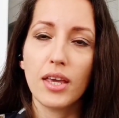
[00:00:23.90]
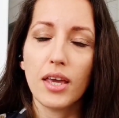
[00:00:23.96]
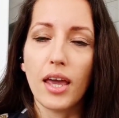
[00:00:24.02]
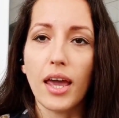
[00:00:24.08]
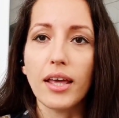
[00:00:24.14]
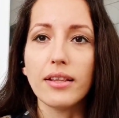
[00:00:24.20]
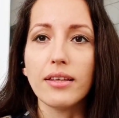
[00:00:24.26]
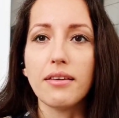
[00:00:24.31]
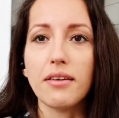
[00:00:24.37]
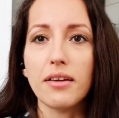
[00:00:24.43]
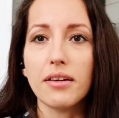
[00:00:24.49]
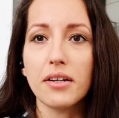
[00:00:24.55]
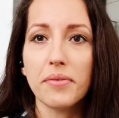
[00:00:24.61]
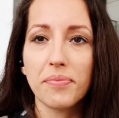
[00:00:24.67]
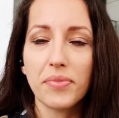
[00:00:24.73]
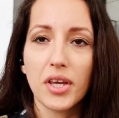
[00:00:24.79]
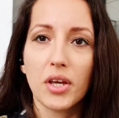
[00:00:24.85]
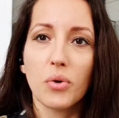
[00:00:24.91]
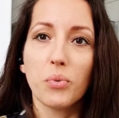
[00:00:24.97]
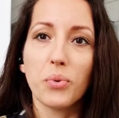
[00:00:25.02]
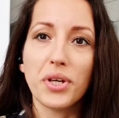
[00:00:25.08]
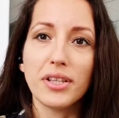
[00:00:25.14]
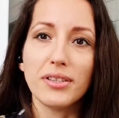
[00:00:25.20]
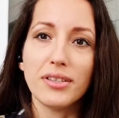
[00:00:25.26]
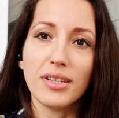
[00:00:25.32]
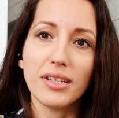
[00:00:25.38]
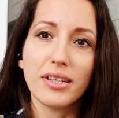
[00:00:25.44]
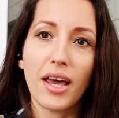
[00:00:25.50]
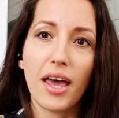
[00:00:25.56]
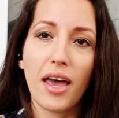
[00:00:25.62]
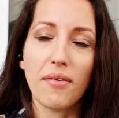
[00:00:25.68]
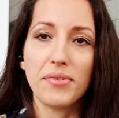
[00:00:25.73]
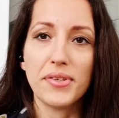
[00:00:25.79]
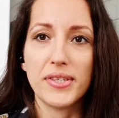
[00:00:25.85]
And here we indeed
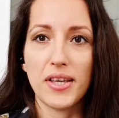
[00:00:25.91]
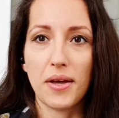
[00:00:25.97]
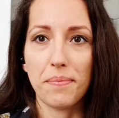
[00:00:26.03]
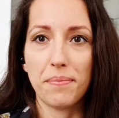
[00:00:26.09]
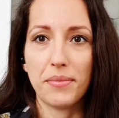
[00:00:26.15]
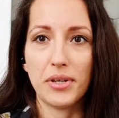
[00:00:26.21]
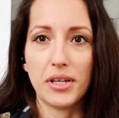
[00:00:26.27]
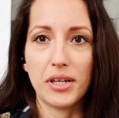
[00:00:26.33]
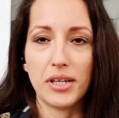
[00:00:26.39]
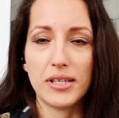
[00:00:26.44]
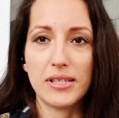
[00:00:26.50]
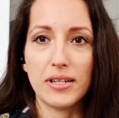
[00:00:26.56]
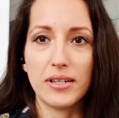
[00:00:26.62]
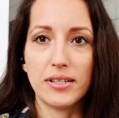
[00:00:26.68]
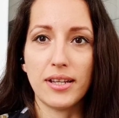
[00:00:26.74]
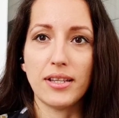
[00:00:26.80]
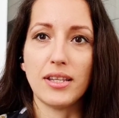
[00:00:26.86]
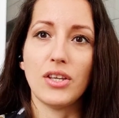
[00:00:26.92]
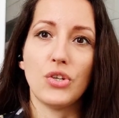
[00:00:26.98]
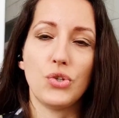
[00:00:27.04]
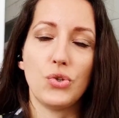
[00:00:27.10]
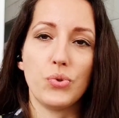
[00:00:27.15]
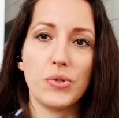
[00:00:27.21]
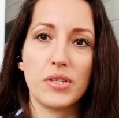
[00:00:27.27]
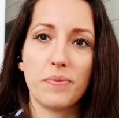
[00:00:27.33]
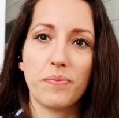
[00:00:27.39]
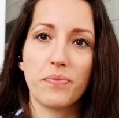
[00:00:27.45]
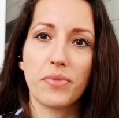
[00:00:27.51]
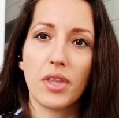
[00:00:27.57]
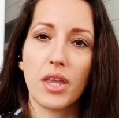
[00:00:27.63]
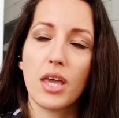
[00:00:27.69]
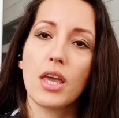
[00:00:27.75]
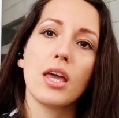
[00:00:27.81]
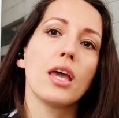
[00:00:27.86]
have some certain issues.
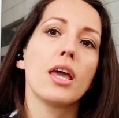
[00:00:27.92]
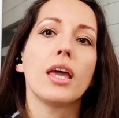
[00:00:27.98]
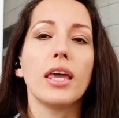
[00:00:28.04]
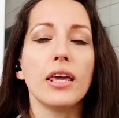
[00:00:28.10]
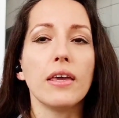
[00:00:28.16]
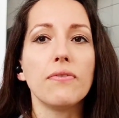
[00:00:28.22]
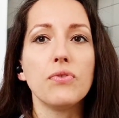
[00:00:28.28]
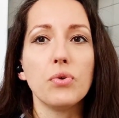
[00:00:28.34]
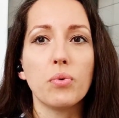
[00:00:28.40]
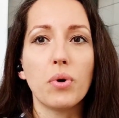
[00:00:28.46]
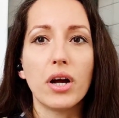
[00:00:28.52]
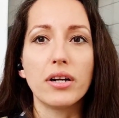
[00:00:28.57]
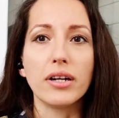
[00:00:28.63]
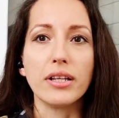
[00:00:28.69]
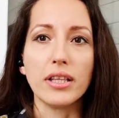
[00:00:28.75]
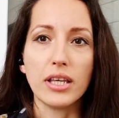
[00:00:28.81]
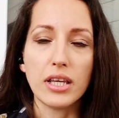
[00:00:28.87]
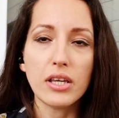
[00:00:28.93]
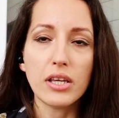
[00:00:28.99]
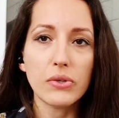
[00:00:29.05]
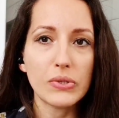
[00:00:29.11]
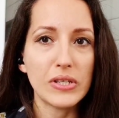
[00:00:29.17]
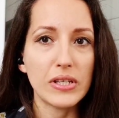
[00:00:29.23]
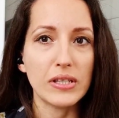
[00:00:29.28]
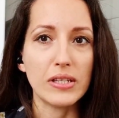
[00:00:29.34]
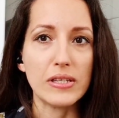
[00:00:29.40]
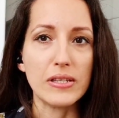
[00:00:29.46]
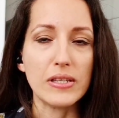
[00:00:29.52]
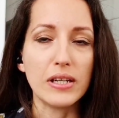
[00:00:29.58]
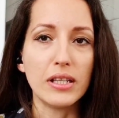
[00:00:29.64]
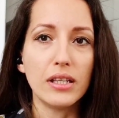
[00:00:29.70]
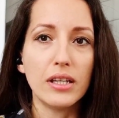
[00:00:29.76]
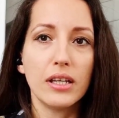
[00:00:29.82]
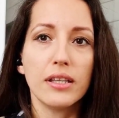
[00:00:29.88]
If you are an EU
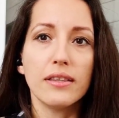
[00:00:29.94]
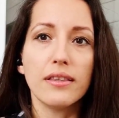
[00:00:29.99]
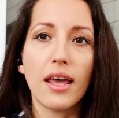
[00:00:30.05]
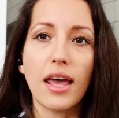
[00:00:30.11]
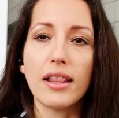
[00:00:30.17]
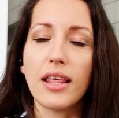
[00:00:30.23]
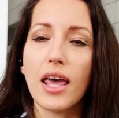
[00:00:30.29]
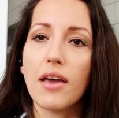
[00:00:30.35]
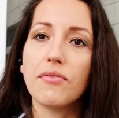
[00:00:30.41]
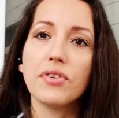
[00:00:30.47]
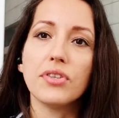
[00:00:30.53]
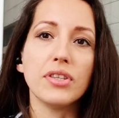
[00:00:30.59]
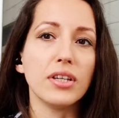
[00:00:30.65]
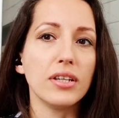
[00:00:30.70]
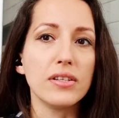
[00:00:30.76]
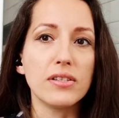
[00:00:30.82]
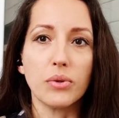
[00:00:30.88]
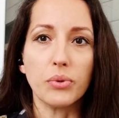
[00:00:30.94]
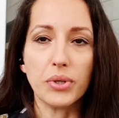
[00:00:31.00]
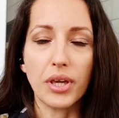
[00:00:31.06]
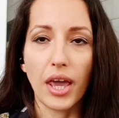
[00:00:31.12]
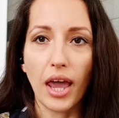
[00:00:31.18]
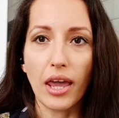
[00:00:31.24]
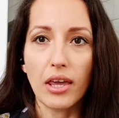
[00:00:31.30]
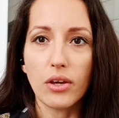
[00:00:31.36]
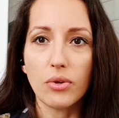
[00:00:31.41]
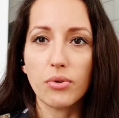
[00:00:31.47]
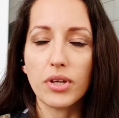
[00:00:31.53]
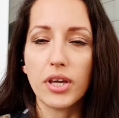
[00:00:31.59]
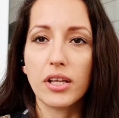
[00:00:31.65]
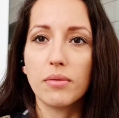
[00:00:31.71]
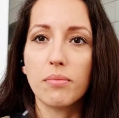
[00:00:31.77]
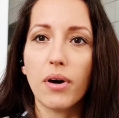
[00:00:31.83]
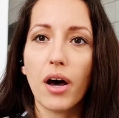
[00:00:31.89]
citizen, then everything is okay. You
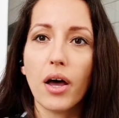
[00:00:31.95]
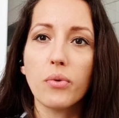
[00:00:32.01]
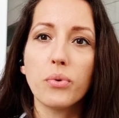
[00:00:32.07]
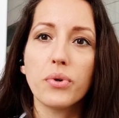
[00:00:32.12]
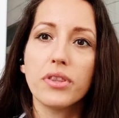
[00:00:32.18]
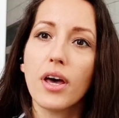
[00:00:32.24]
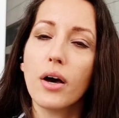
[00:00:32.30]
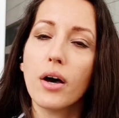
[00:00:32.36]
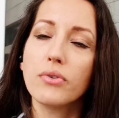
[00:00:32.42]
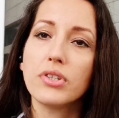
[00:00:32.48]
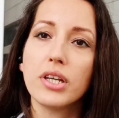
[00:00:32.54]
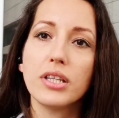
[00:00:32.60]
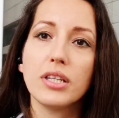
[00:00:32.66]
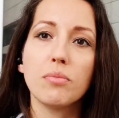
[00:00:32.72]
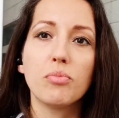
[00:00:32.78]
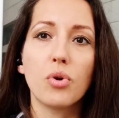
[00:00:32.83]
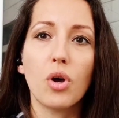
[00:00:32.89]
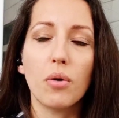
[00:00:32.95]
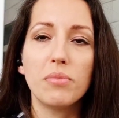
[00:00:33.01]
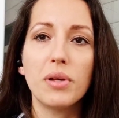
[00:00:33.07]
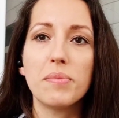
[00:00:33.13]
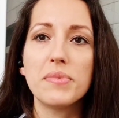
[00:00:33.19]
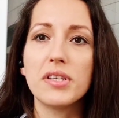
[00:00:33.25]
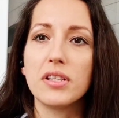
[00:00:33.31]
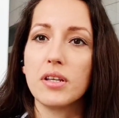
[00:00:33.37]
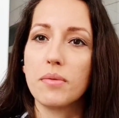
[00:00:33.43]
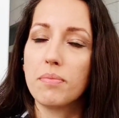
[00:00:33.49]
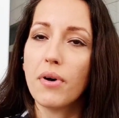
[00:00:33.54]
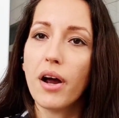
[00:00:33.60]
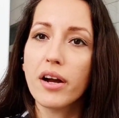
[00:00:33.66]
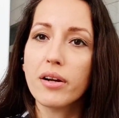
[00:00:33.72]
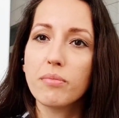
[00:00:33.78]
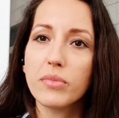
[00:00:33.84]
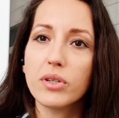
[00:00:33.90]
can buy without any problems an
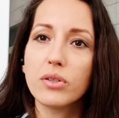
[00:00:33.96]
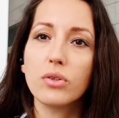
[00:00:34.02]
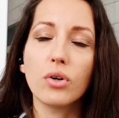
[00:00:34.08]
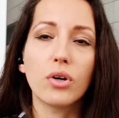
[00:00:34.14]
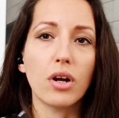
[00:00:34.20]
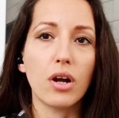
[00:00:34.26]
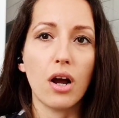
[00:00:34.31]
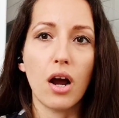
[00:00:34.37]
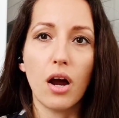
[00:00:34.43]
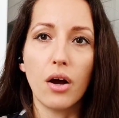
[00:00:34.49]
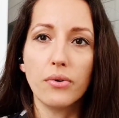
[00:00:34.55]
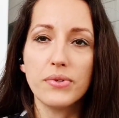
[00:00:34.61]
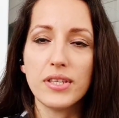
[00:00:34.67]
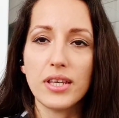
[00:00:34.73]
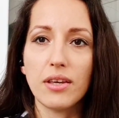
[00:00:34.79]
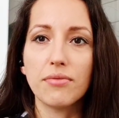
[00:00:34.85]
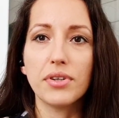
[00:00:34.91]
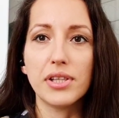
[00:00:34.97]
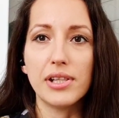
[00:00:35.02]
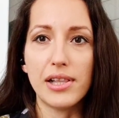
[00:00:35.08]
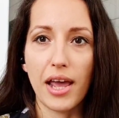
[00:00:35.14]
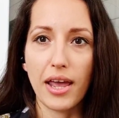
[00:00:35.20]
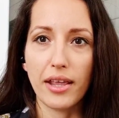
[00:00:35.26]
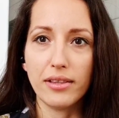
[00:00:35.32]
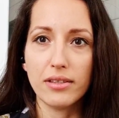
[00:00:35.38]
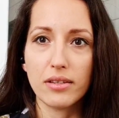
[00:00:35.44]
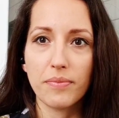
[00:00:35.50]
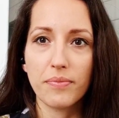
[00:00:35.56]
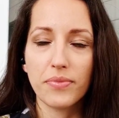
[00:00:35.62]
apartment or a house, even land.